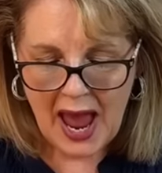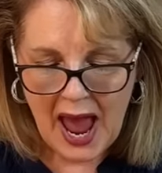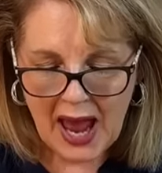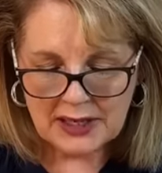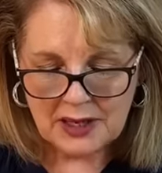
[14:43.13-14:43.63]

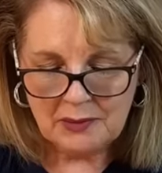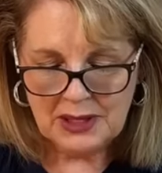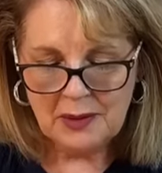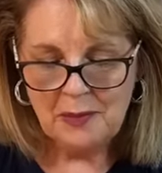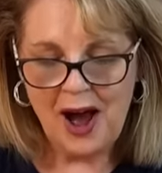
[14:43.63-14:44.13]
and
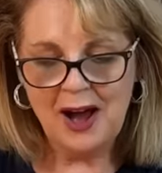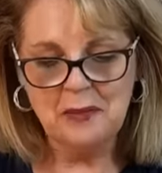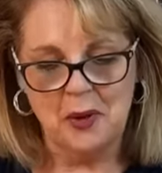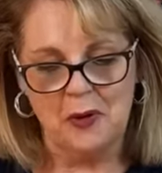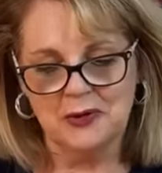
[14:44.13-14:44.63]
Camilla Parker
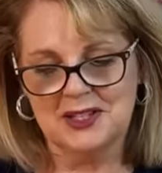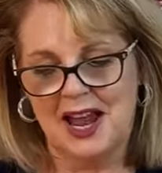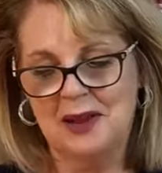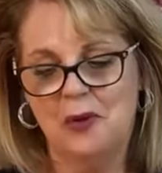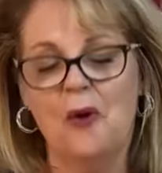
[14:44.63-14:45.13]
Bowles
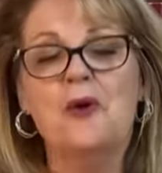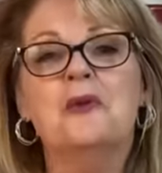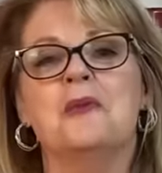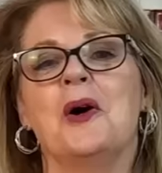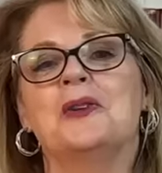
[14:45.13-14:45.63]
came
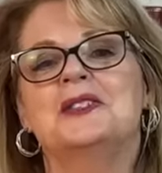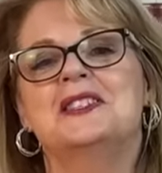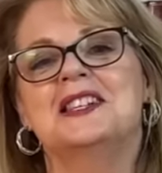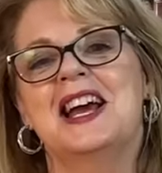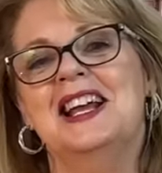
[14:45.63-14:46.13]
almost
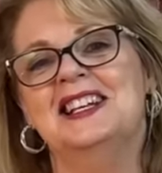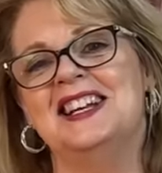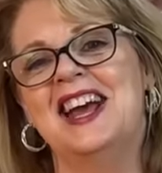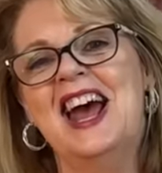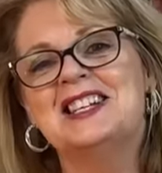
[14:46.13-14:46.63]
daily,